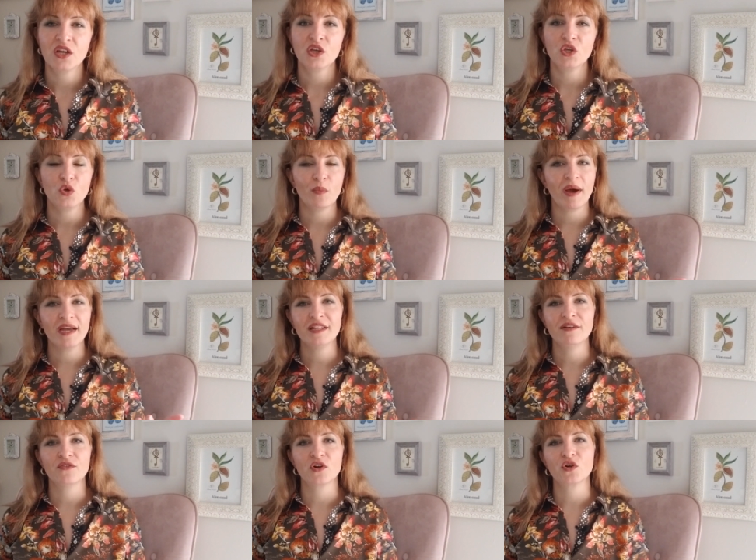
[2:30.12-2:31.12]
You might
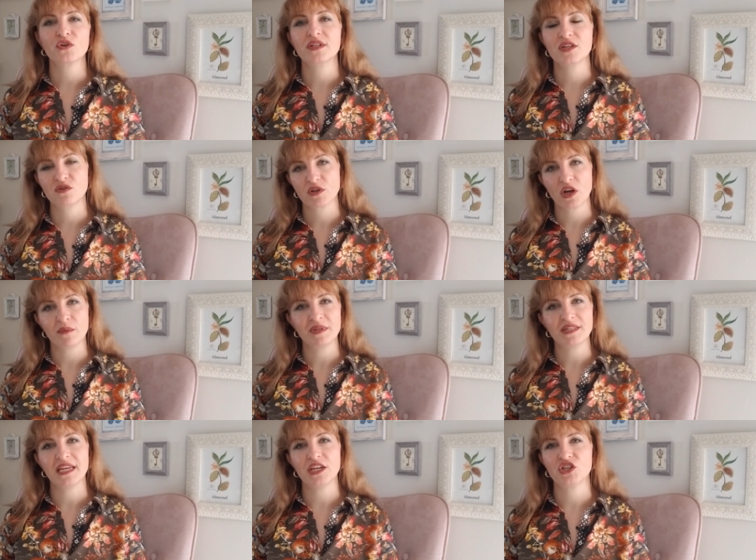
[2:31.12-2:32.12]
have heard this
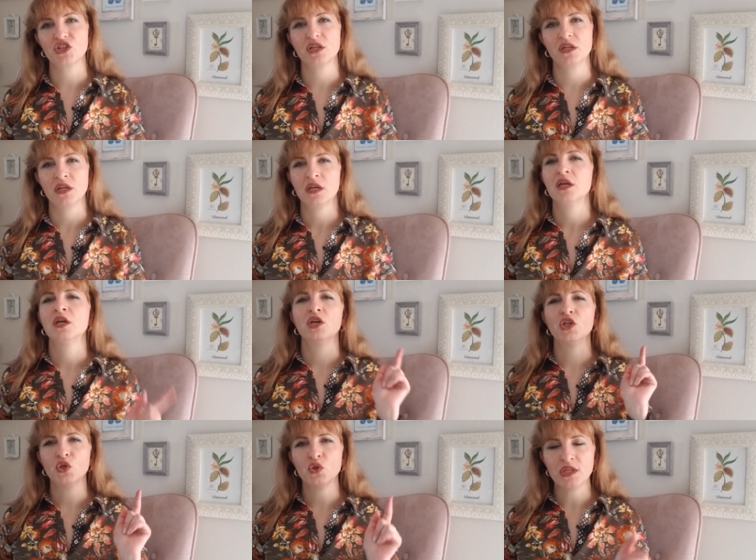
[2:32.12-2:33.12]
recommendation.
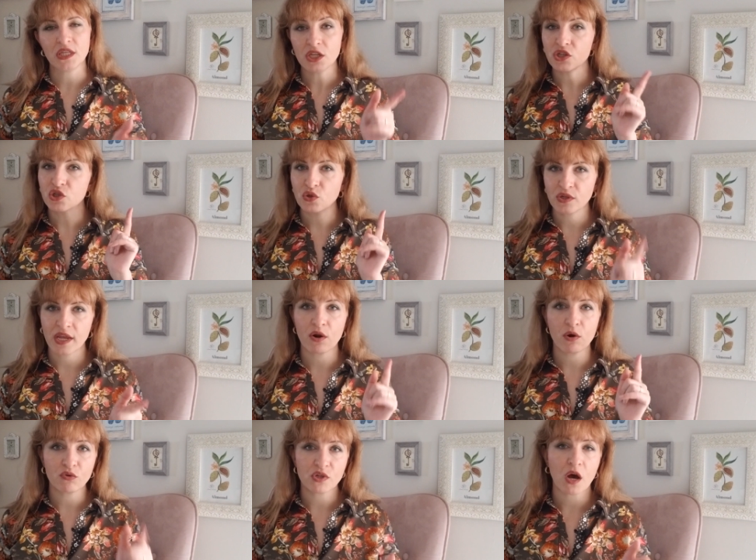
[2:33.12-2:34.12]
You need to
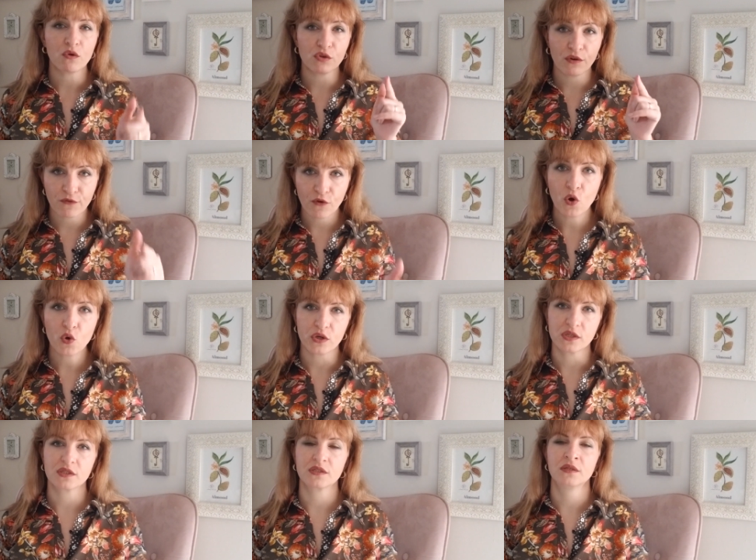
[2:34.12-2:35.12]
narrow down your
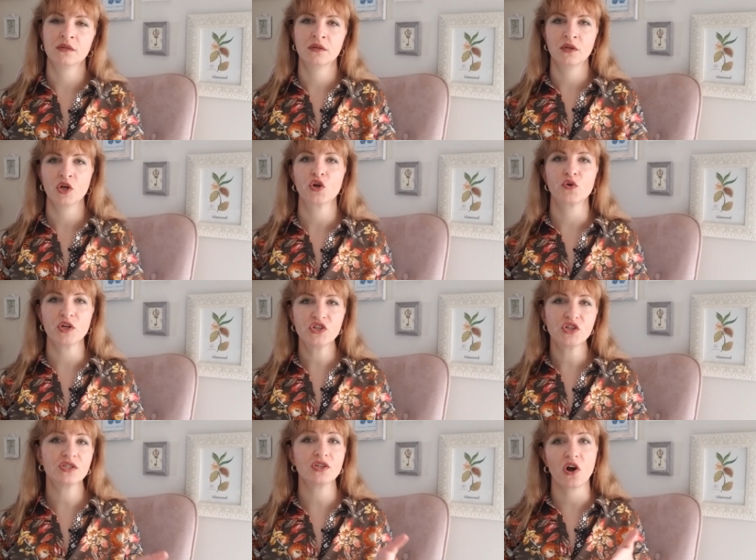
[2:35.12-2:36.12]
focus.
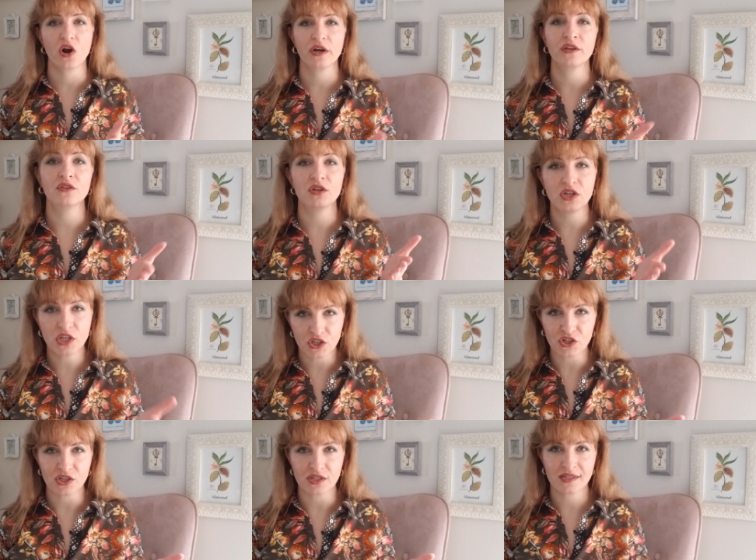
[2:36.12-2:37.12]
Riches are in the
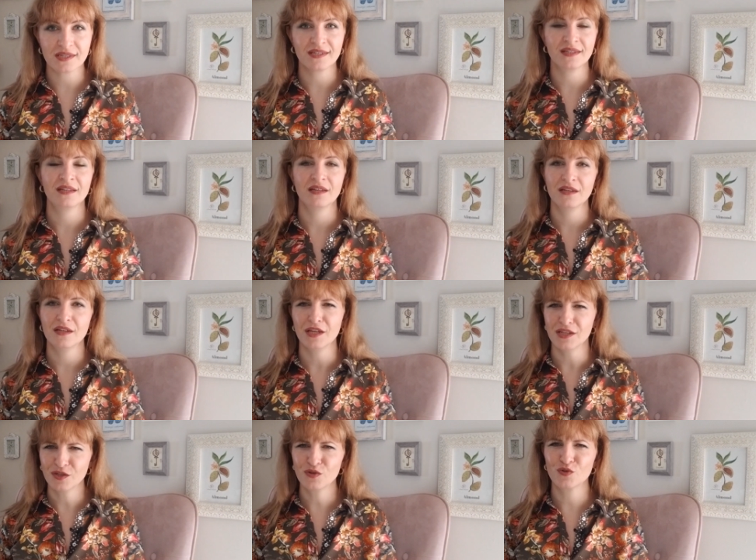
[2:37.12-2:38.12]
niches.
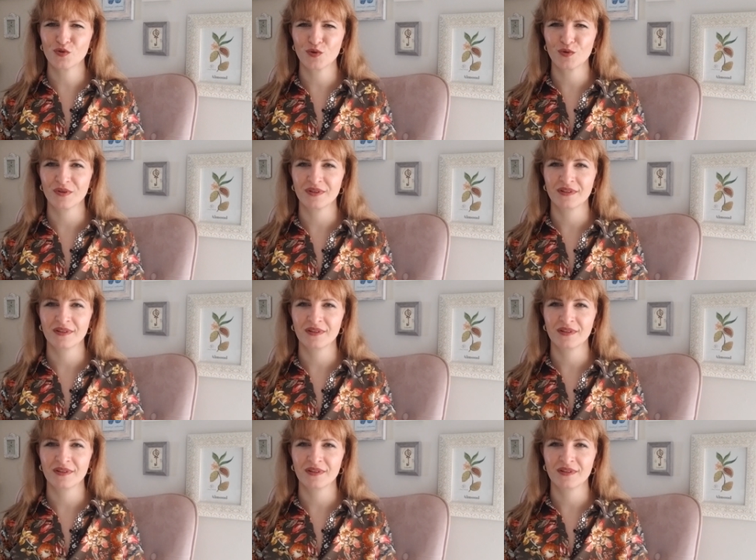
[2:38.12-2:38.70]
Is it true?